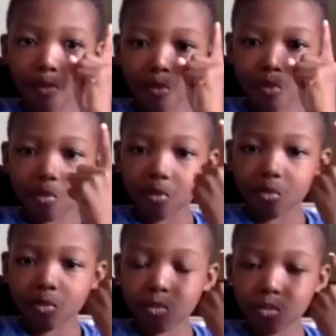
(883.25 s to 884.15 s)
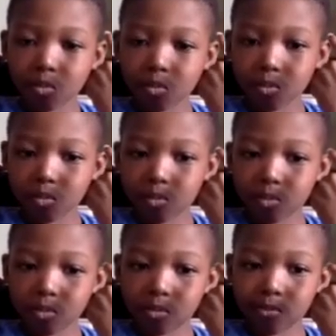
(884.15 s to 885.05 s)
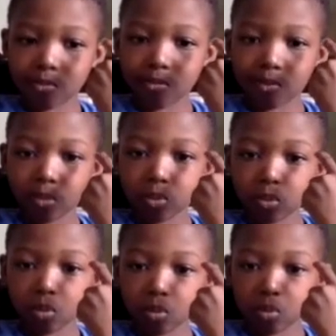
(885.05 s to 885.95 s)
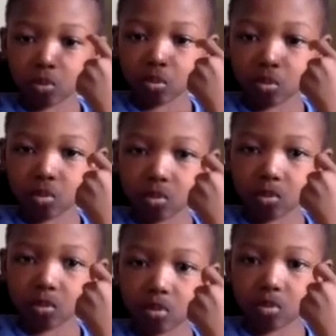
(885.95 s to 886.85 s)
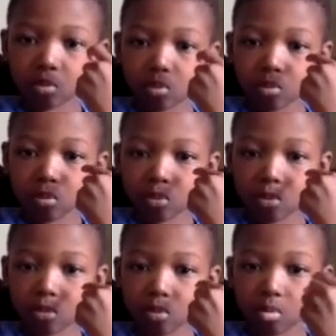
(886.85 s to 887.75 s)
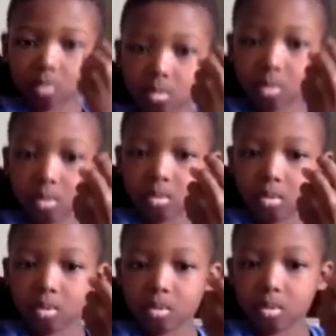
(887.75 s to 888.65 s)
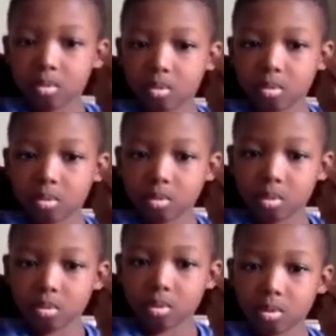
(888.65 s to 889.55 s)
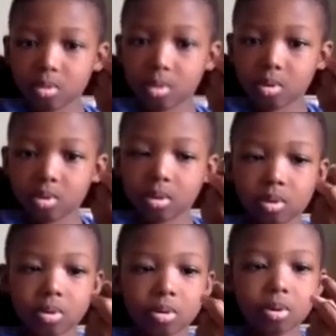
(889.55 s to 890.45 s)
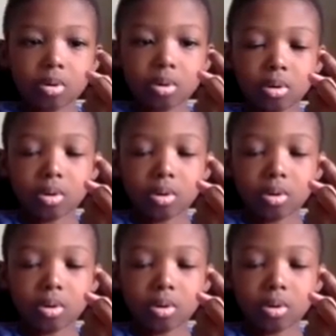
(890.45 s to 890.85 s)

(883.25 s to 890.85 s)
(not speaking)